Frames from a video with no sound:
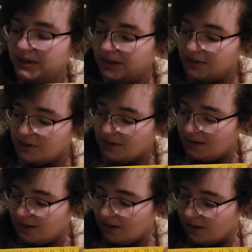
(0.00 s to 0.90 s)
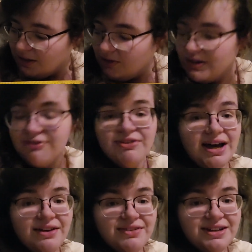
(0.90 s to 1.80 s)
inches or
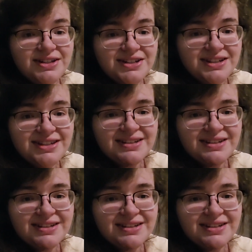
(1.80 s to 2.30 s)
35 inches.